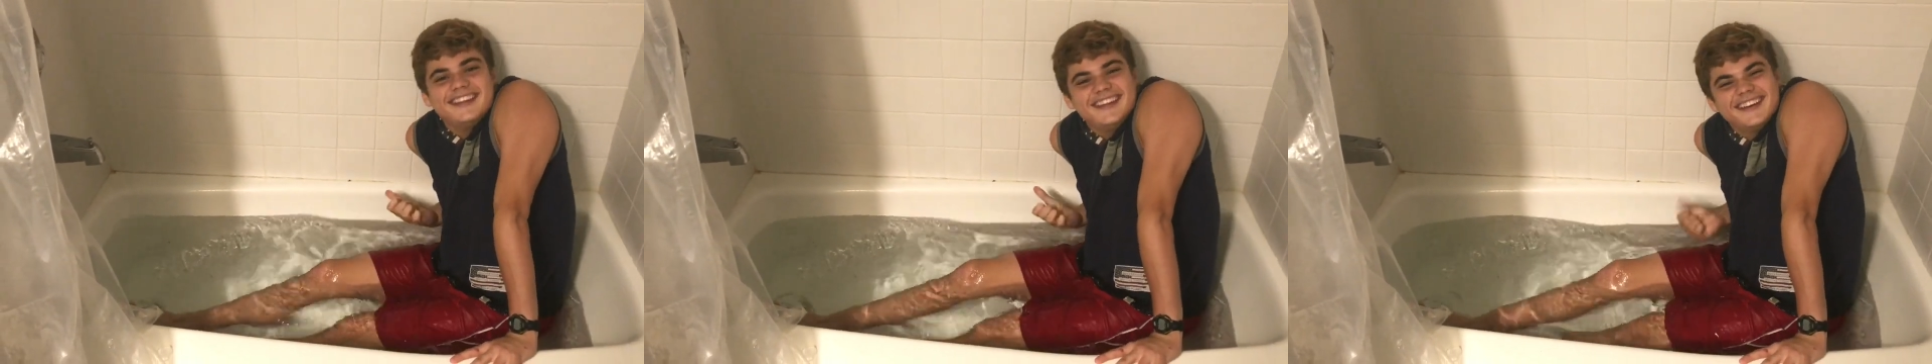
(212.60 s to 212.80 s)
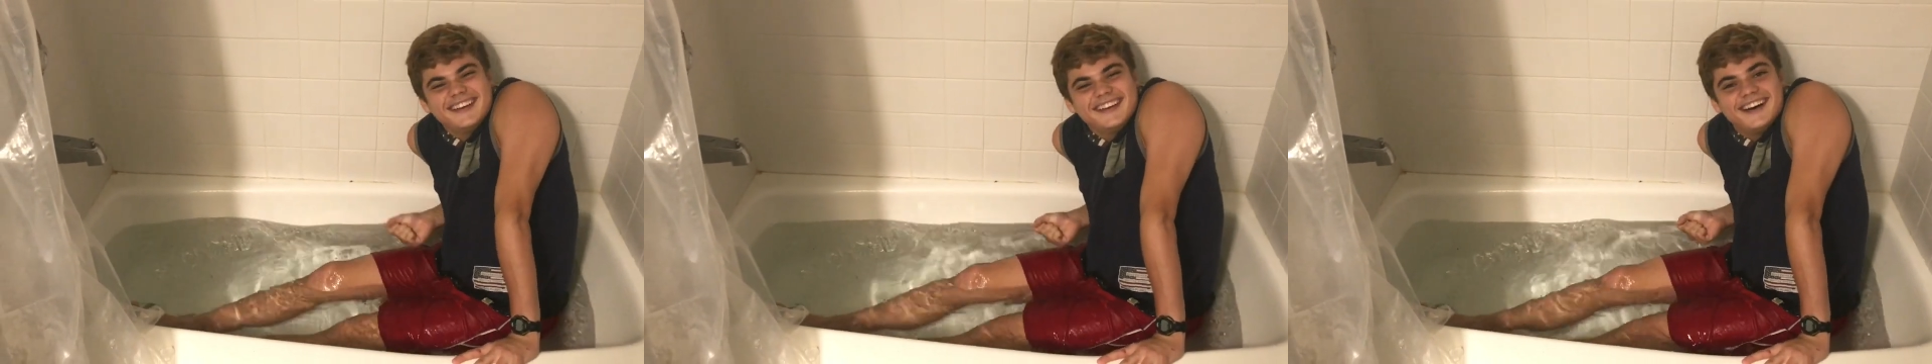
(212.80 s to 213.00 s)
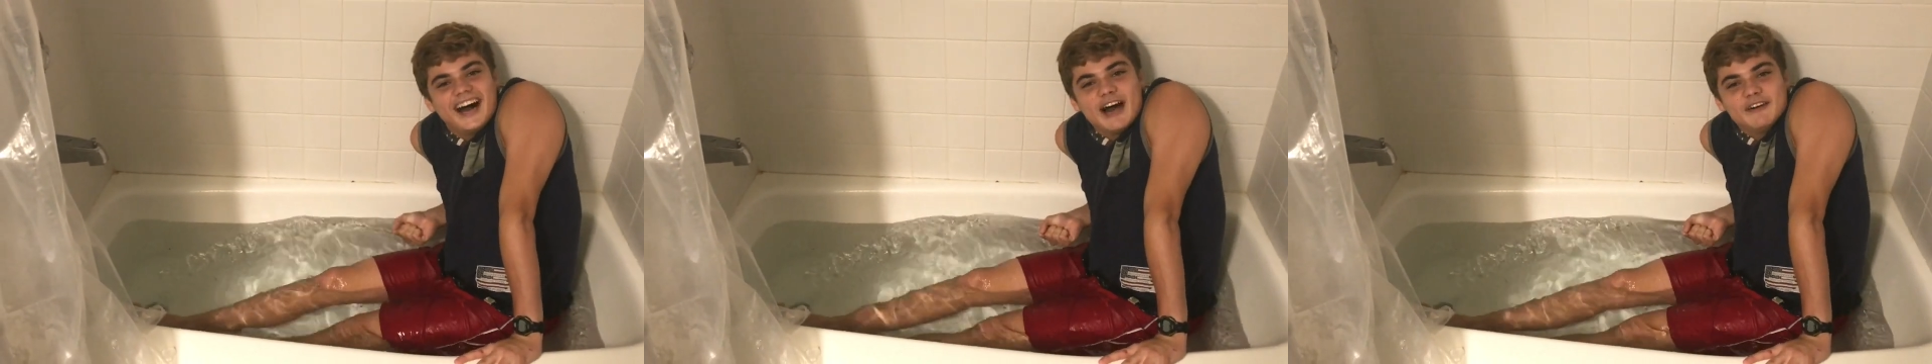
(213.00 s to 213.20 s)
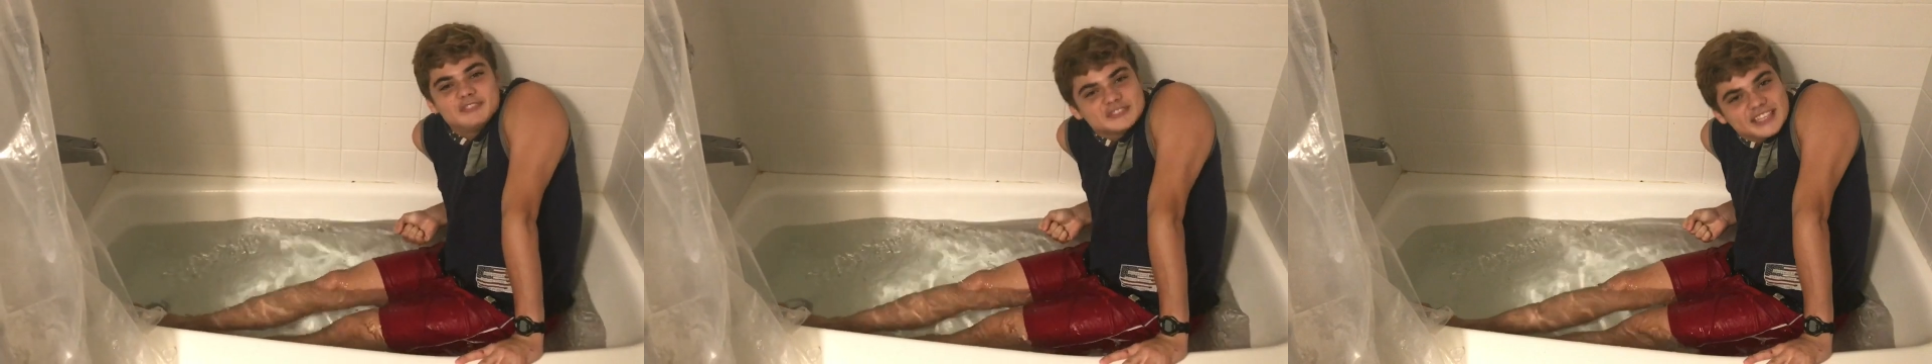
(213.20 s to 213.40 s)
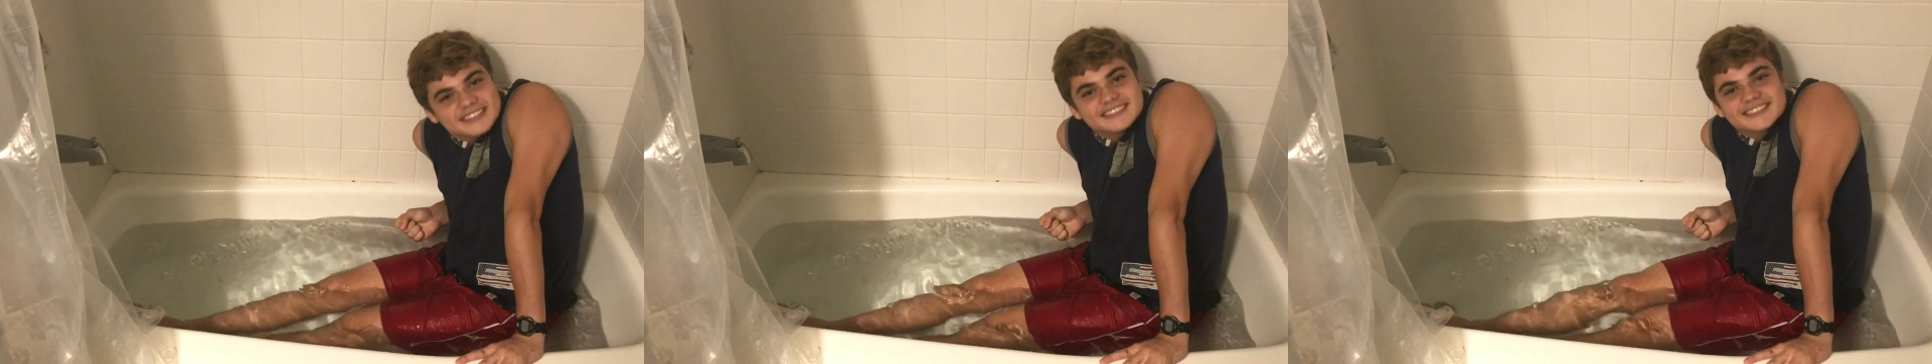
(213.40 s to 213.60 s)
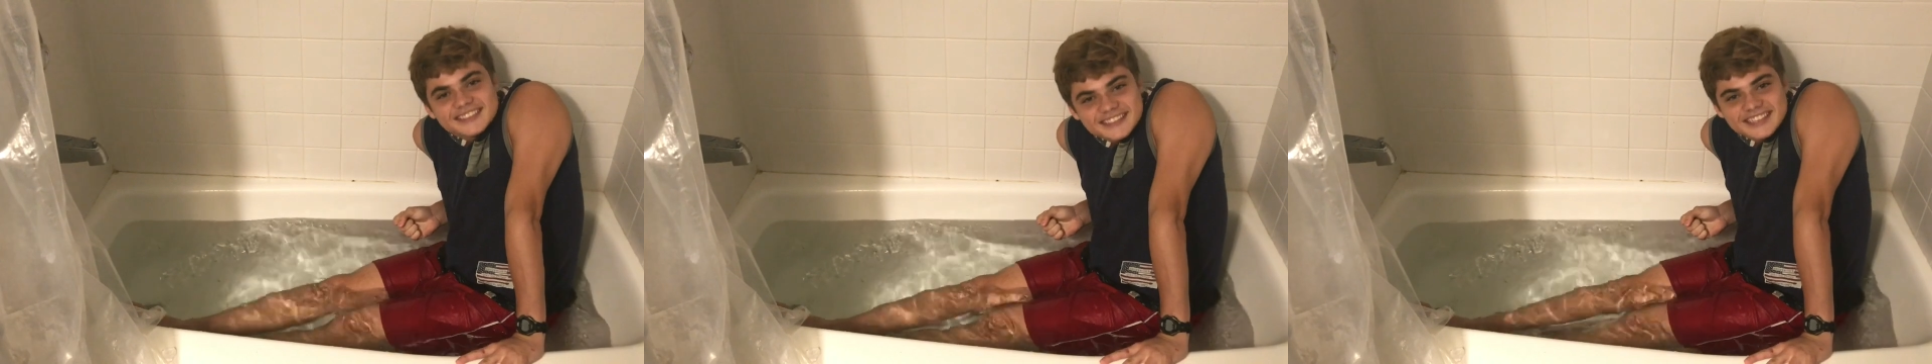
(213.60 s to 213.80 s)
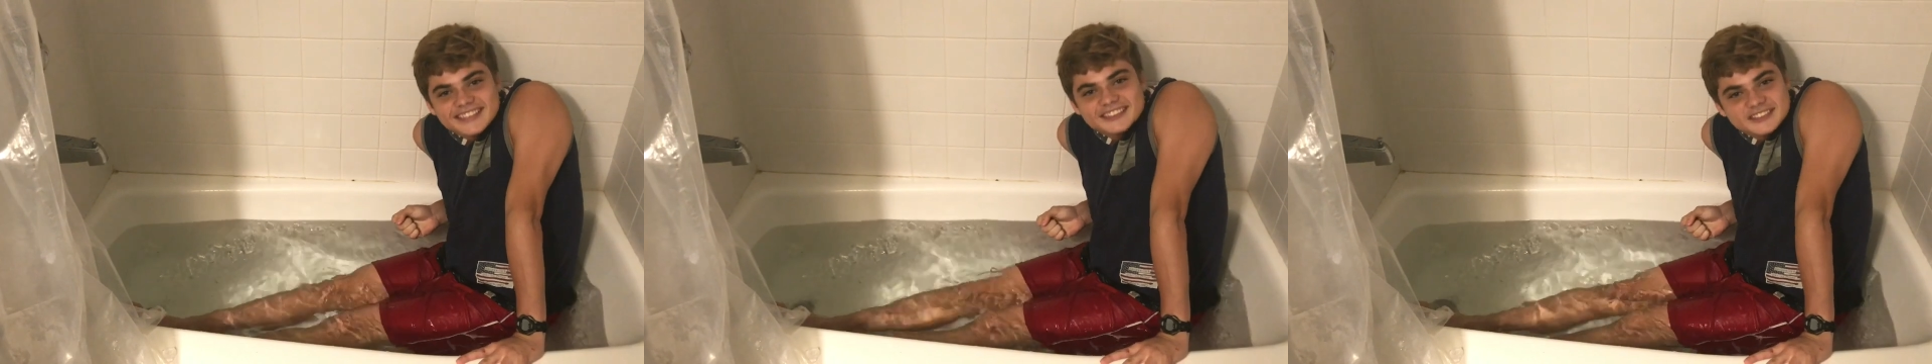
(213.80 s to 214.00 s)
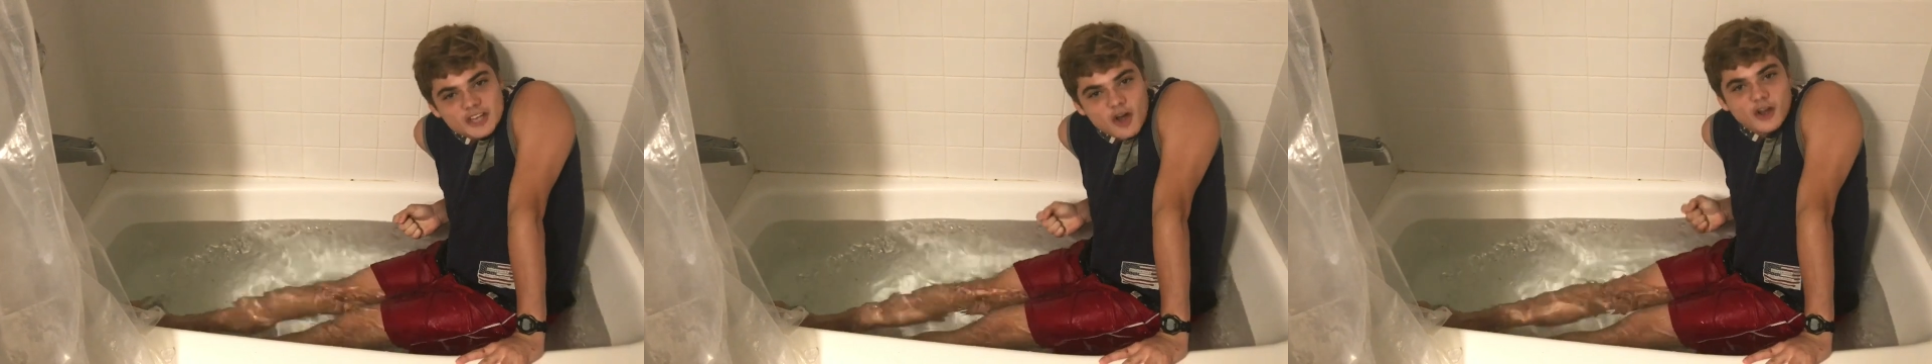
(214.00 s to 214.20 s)
Okay. I was actually gonna
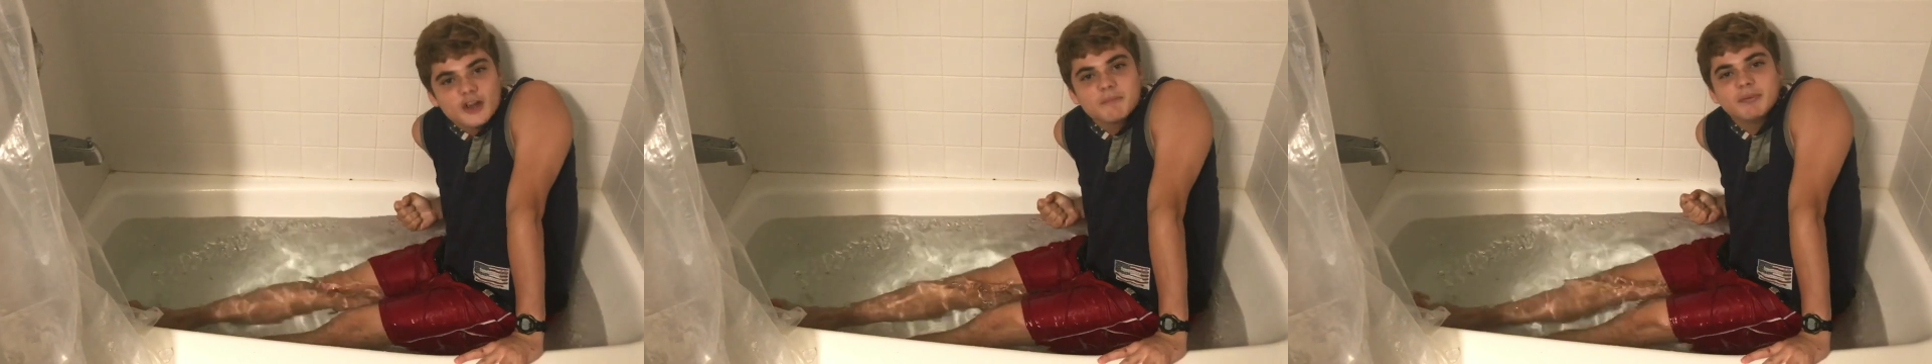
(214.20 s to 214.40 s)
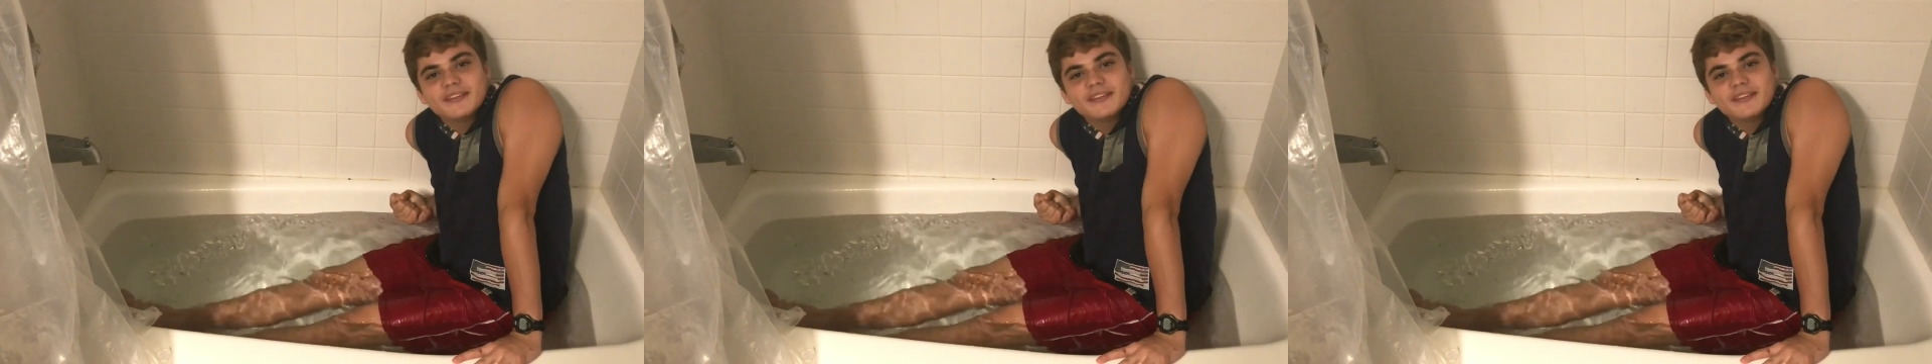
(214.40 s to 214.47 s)
get soccer,